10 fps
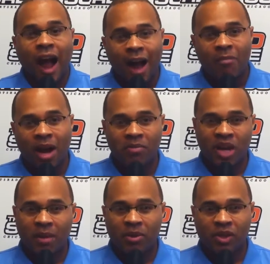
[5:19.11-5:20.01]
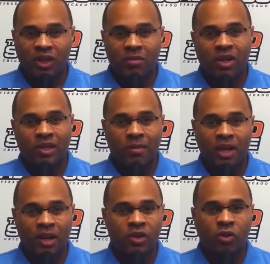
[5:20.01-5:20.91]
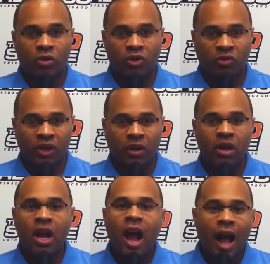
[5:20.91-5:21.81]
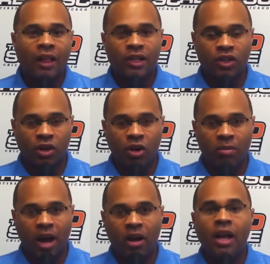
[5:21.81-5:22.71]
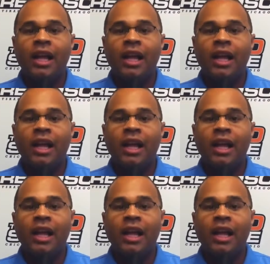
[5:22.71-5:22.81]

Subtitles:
I might be able to see because I'm there at Soldier Field, I'll let you know about.